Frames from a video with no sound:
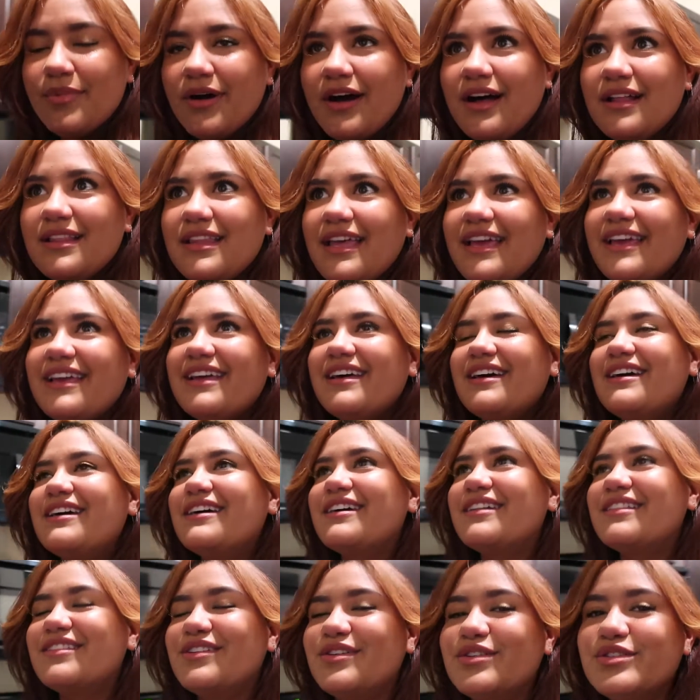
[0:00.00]
bought like
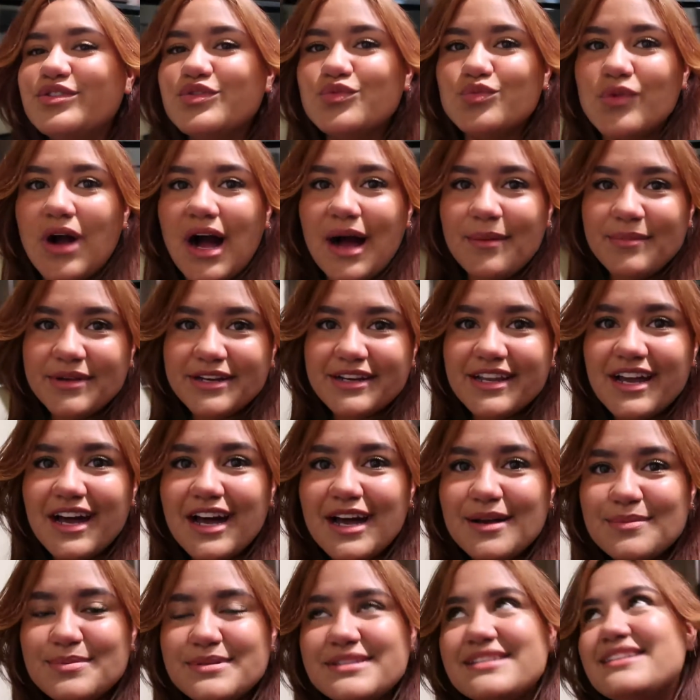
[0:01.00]
those ramen
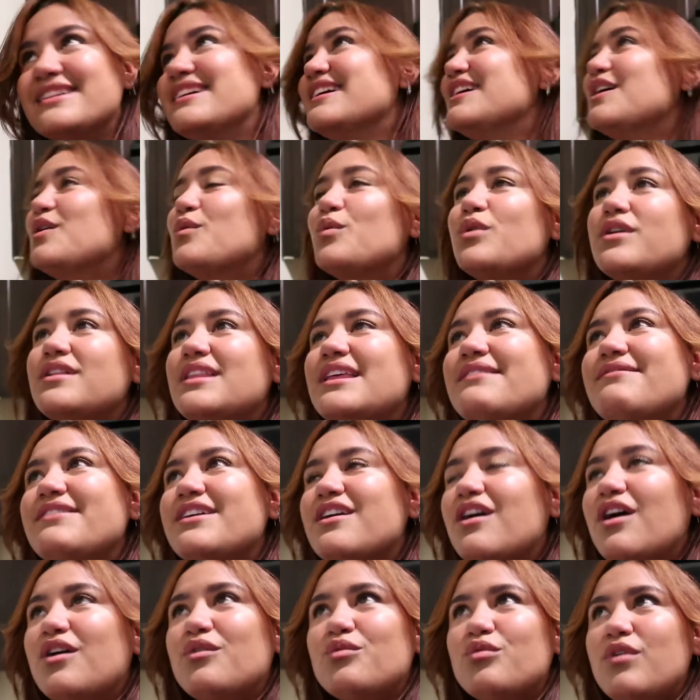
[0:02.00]
cups. We're
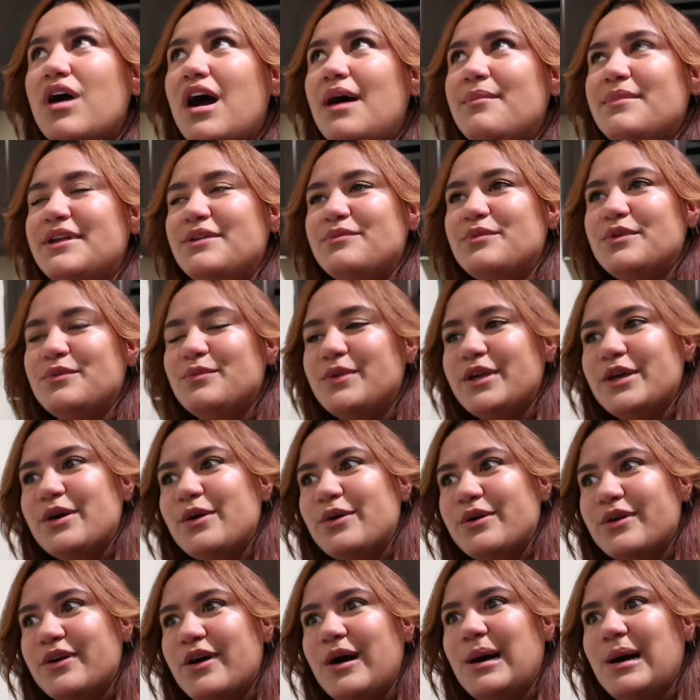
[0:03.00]
living on ramen when we go to